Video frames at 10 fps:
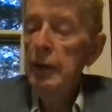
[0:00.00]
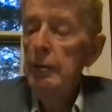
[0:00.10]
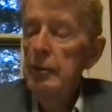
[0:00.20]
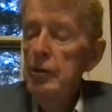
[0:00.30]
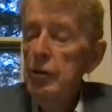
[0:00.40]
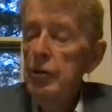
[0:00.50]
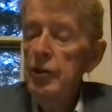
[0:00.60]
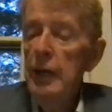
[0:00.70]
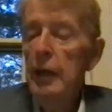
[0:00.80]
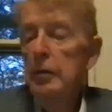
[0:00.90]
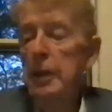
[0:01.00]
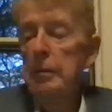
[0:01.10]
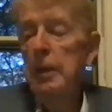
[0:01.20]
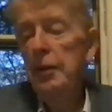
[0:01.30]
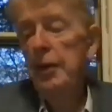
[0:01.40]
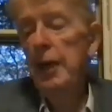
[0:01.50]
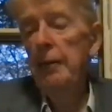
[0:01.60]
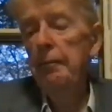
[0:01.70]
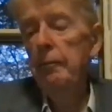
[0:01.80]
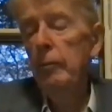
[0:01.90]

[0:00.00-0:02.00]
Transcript: And let me sort of say a little bit about that.